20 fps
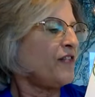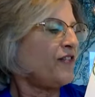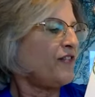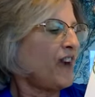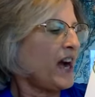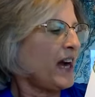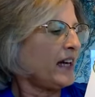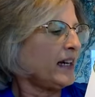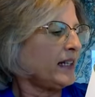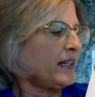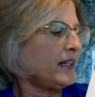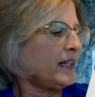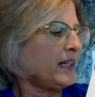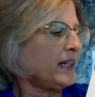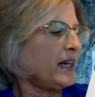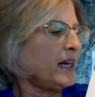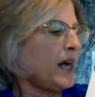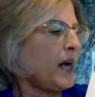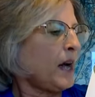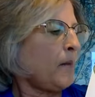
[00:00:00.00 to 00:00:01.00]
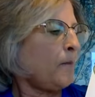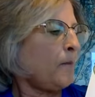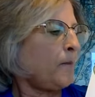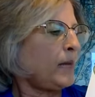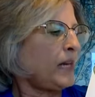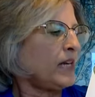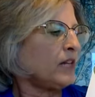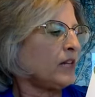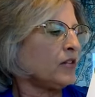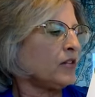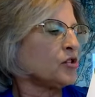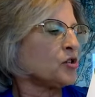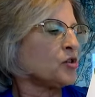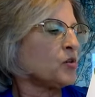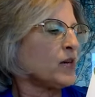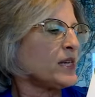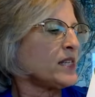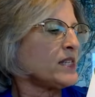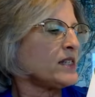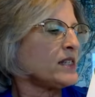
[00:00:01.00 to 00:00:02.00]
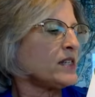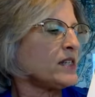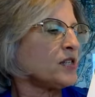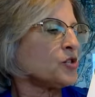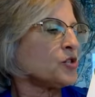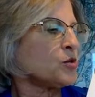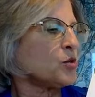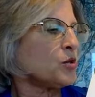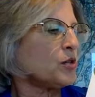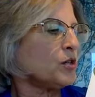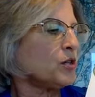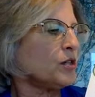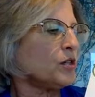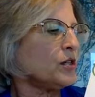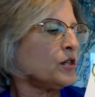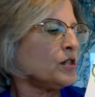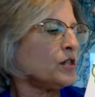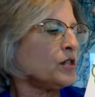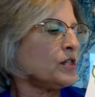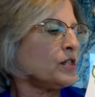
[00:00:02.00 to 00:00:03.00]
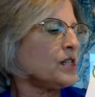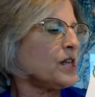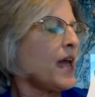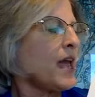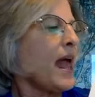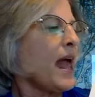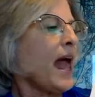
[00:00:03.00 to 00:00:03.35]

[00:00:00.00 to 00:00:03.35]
Finally, a beetle twists and turns